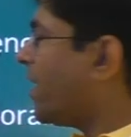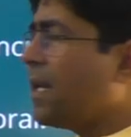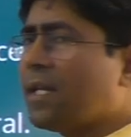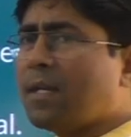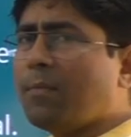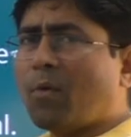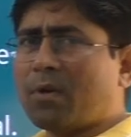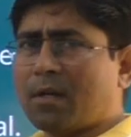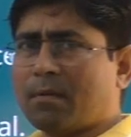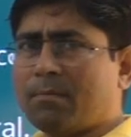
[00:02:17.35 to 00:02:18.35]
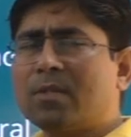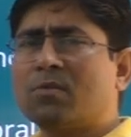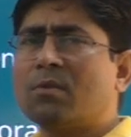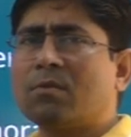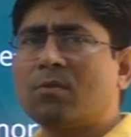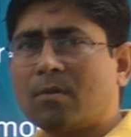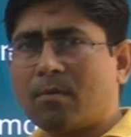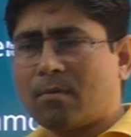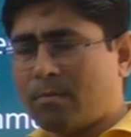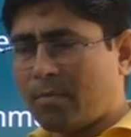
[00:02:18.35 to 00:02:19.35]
very immoral, means not